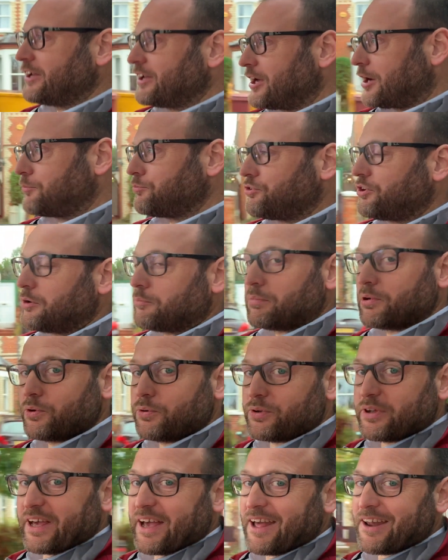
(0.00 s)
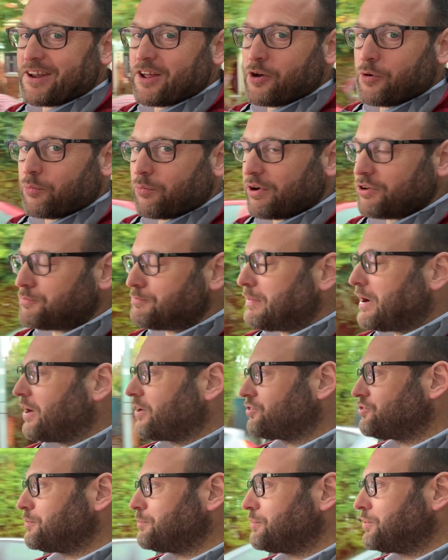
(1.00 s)
Comes in a blue can. West
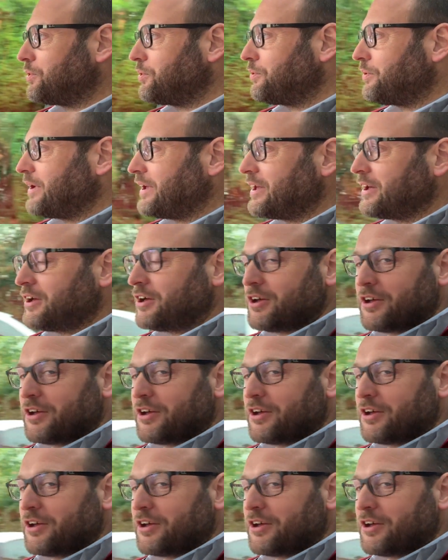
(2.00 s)
Berkshire Brewery.